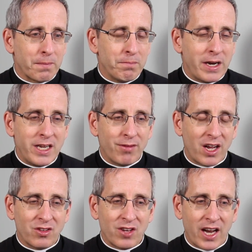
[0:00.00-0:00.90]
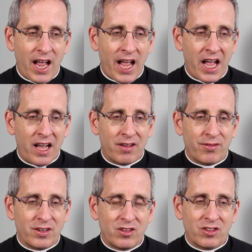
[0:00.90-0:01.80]
Many of us
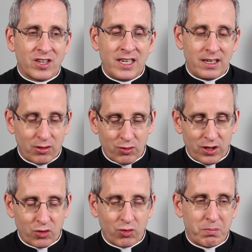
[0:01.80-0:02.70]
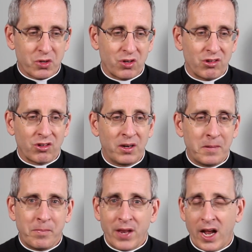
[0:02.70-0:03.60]
have seen through the scriptures
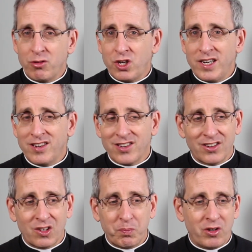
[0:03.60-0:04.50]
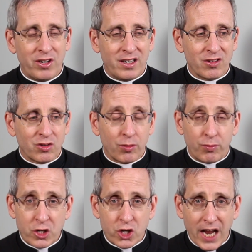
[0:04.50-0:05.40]
how Jesus experienced
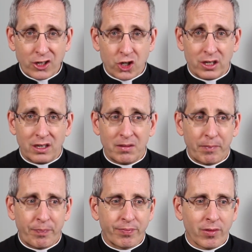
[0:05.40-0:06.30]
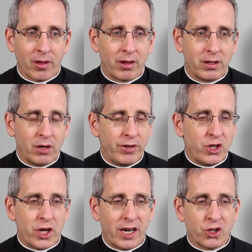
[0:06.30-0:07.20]
rejection, the
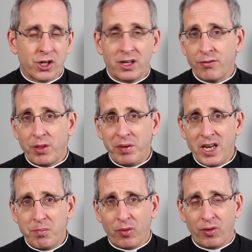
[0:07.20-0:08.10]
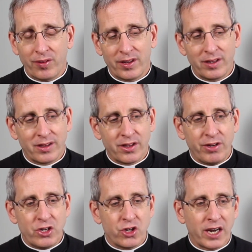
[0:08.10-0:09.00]
rejection of the people, the
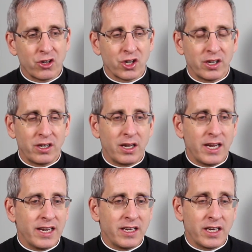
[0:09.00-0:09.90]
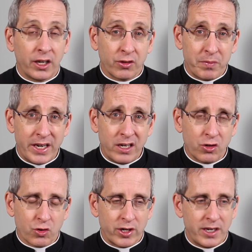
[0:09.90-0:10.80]
rejection in his
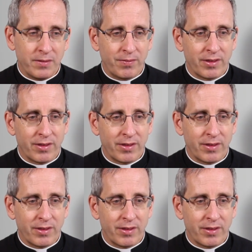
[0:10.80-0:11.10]
ministry.